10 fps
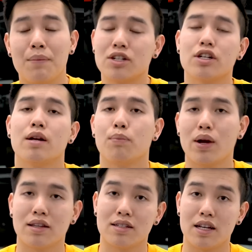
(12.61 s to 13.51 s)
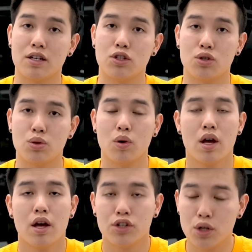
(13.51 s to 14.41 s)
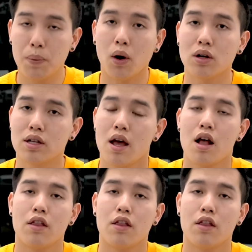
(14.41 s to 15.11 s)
I'm actually going to break this into two parts.